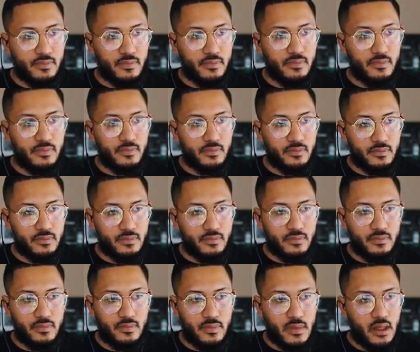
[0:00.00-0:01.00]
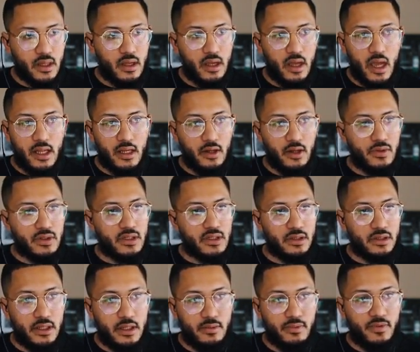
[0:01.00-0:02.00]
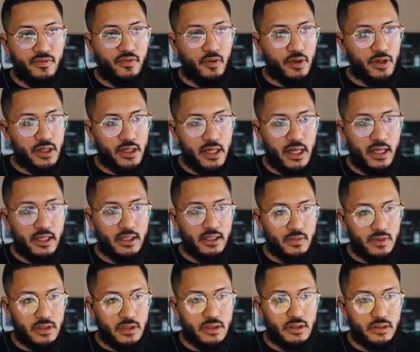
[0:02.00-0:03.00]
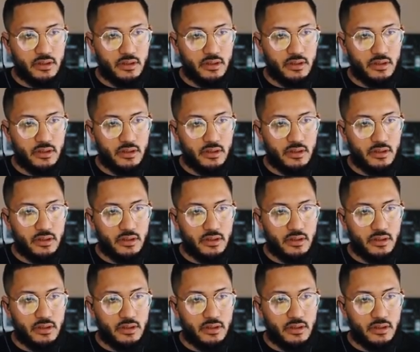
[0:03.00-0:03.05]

And it was clean before the enhancements.